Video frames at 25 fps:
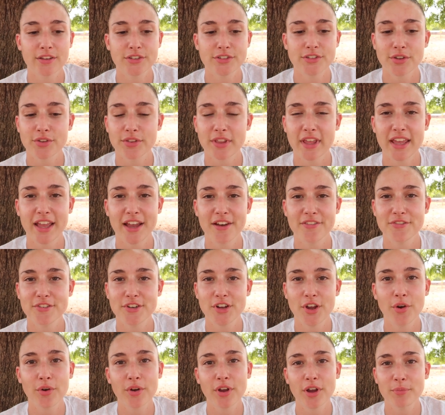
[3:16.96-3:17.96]
So they have
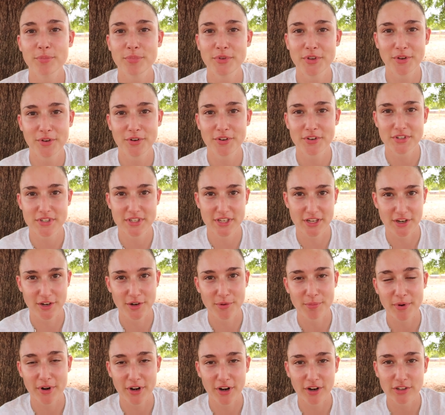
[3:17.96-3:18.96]
no computers
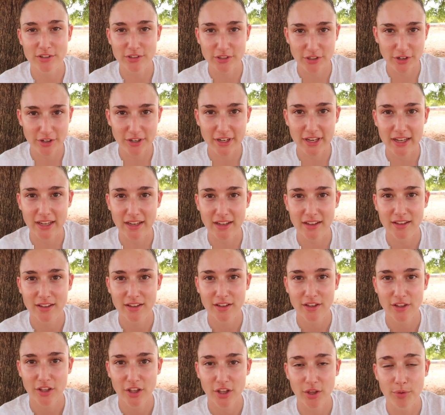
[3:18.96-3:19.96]
here but are learning
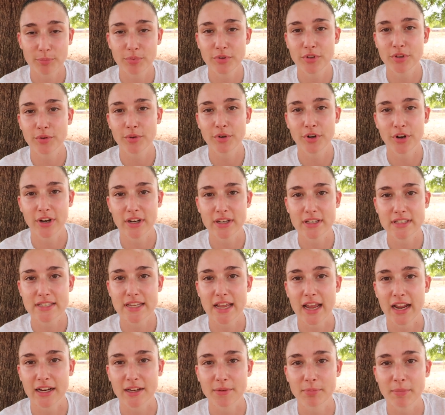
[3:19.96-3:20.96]
computer and
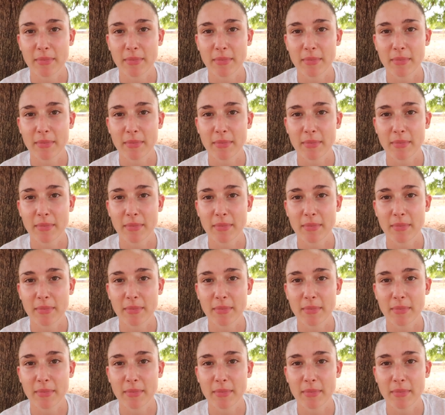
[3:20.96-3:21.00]
tech